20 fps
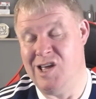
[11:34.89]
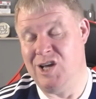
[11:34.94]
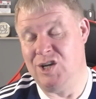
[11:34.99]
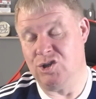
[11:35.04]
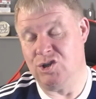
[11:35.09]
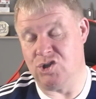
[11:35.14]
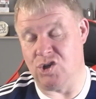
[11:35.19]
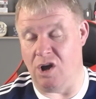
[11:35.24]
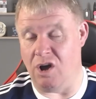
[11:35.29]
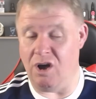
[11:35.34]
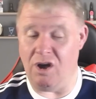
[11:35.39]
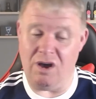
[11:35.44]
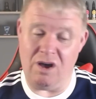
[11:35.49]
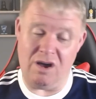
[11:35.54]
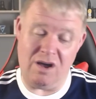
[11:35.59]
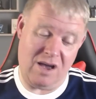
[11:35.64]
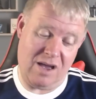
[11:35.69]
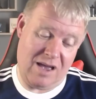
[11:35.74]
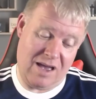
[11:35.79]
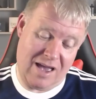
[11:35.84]
So
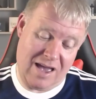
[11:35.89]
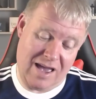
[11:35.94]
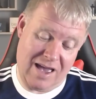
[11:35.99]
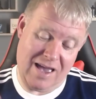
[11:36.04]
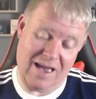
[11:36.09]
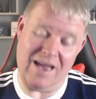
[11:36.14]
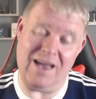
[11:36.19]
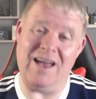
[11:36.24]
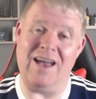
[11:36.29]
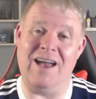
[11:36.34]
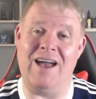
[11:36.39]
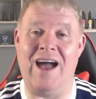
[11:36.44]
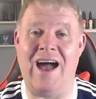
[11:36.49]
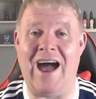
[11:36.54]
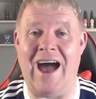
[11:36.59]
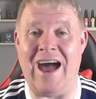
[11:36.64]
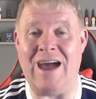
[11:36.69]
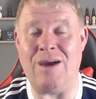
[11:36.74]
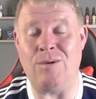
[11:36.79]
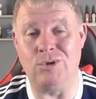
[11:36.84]

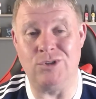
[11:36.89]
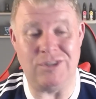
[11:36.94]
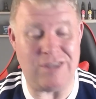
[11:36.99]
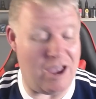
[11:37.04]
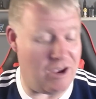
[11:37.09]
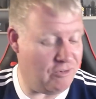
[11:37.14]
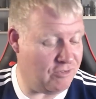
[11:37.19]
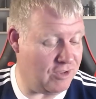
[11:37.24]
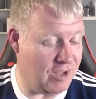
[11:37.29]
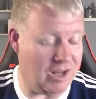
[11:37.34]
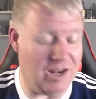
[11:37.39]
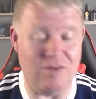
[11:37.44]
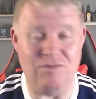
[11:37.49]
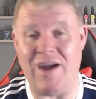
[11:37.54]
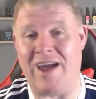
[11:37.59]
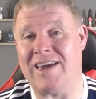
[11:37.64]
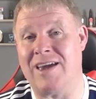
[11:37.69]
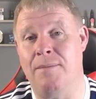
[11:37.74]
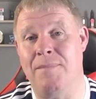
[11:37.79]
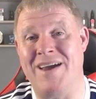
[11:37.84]
I would definitely
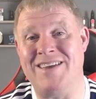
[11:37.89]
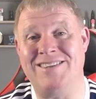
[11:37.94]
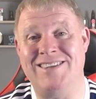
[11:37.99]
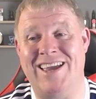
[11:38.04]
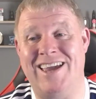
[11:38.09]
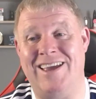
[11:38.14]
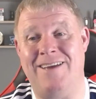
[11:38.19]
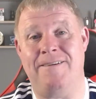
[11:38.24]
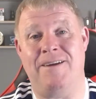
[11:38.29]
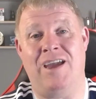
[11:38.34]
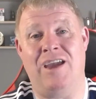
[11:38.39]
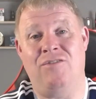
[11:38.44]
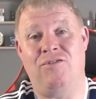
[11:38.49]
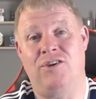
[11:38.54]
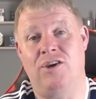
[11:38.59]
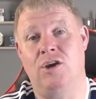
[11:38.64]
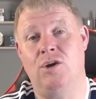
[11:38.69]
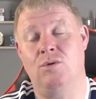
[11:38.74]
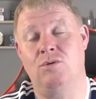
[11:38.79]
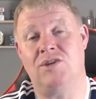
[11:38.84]
recommend it
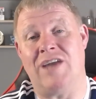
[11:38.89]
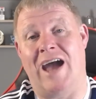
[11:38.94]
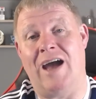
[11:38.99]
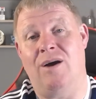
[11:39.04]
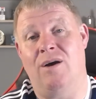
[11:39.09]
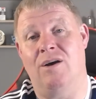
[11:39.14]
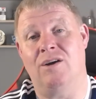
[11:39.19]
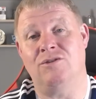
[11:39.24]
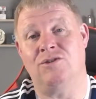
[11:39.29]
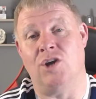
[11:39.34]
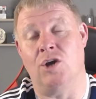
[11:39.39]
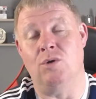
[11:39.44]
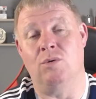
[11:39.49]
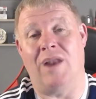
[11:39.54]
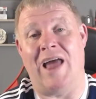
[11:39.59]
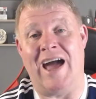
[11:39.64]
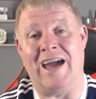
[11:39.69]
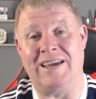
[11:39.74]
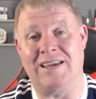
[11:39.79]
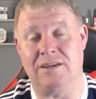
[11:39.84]
if you do
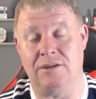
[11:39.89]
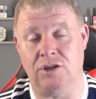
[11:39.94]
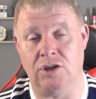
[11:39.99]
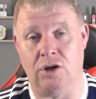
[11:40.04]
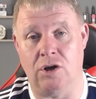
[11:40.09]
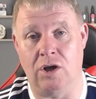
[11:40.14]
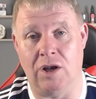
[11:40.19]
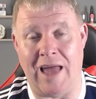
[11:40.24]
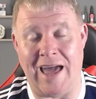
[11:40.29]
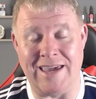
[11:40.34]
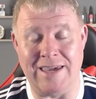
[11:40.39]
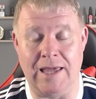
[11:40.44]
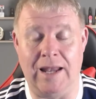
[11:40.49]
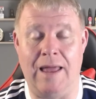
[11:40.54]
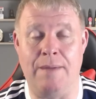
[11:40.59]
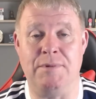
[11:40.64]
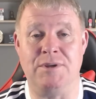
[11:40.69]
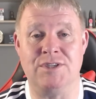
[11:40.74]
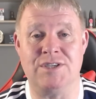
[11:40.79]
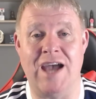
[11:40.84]
like you know like your
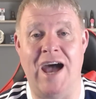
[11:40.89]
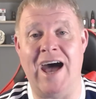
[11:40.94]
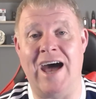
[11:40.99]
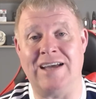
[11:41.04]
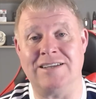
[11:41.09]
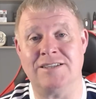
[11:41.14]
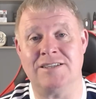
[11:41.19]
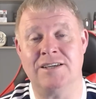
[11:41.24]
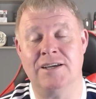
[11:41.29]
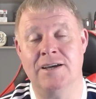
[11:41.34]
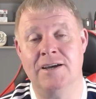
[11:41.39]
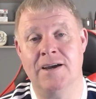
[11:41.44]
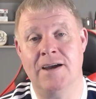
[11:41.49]
lemon tarts.